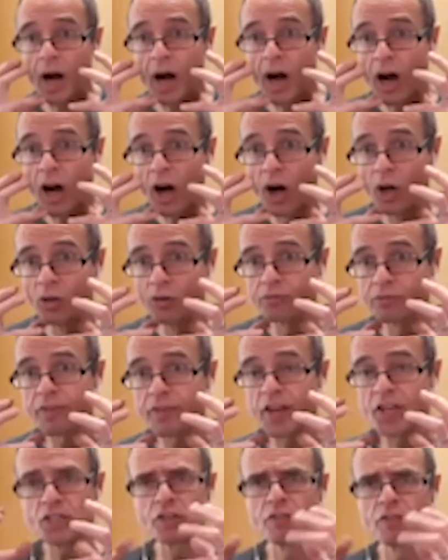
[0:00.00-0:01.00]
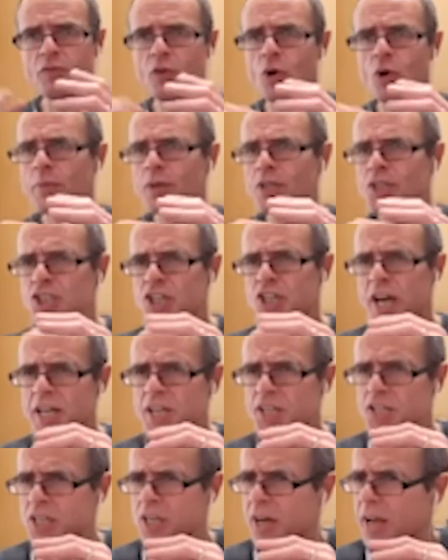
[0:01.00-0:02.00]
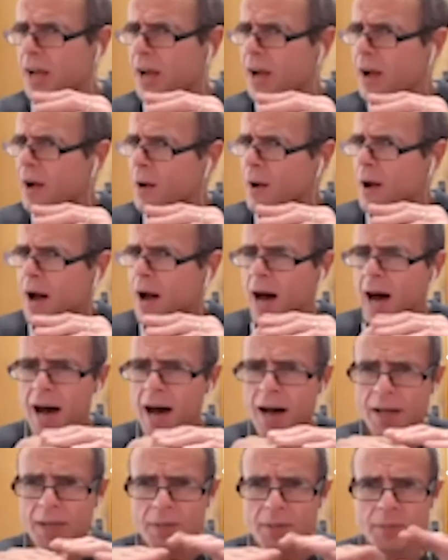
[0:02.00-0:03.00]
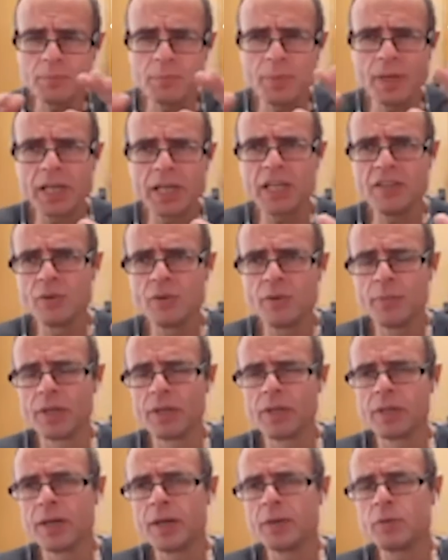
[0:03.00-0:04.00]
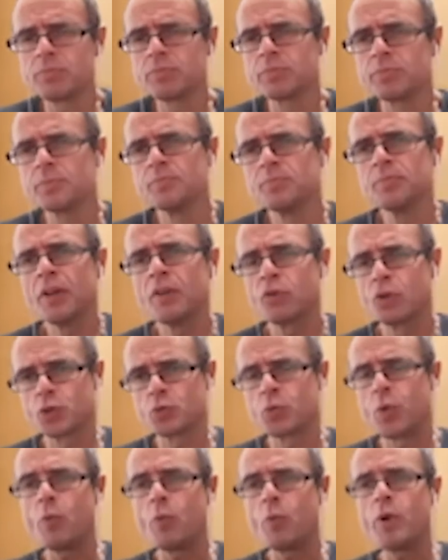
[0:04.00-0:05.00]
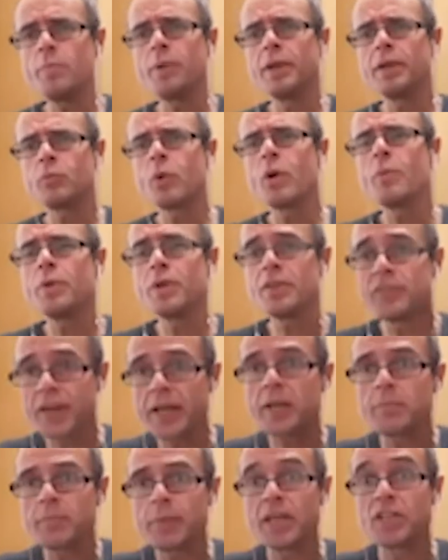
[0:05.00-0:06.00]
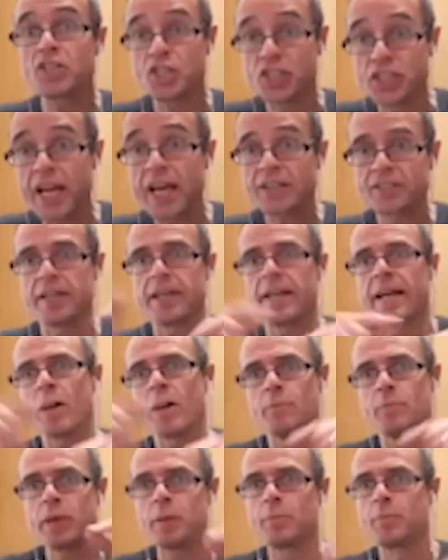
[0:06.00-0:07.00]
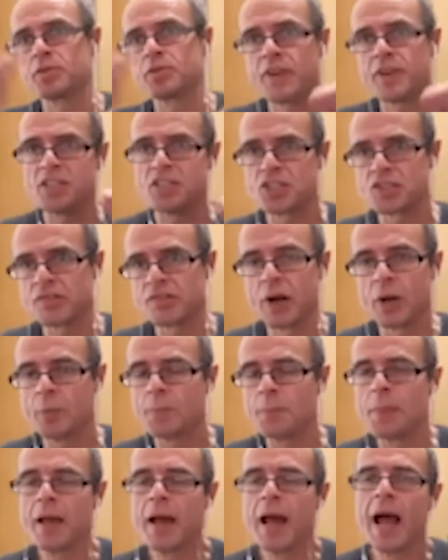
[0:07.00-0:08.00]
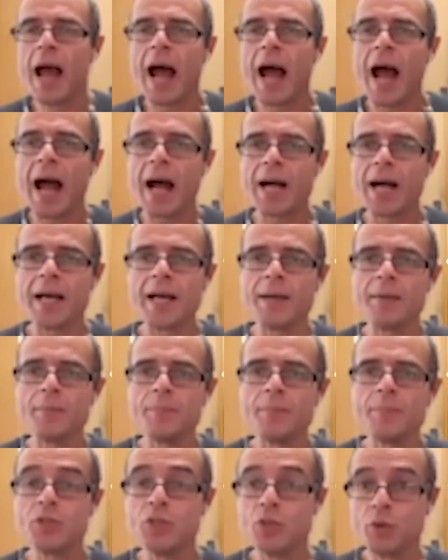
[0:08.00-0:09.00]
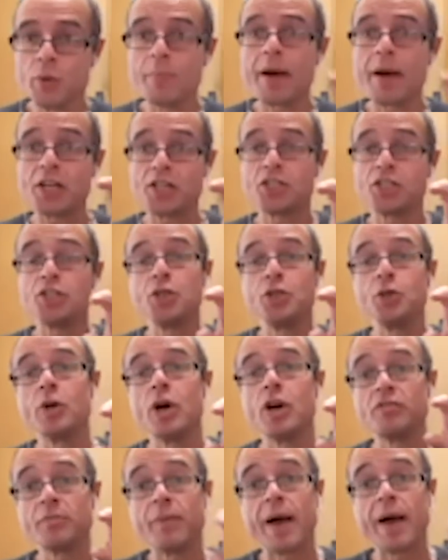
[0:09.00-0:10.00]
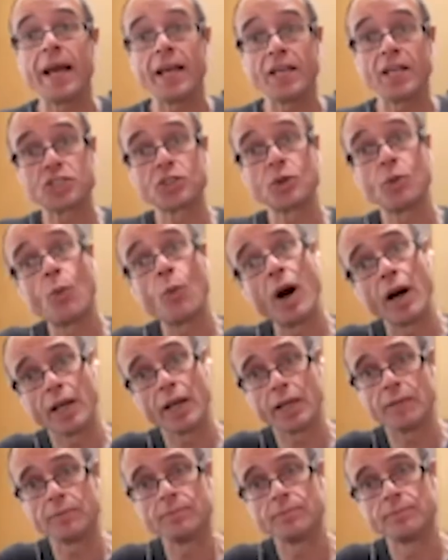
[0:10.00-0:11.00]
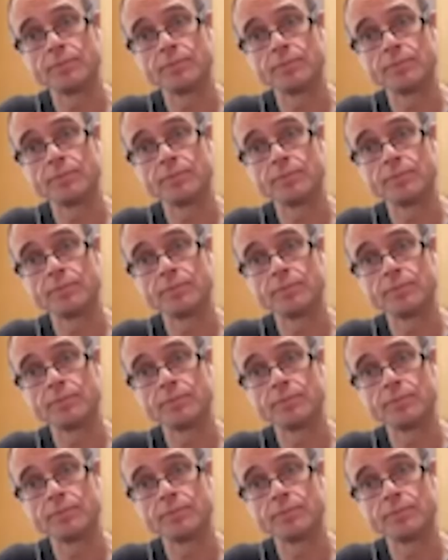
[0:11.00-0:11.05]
her whole facial form had changed like unbelievable. And of course, yep. when we when we think it's genetic how people's faces grow, and um, you imagine you go from X to Y.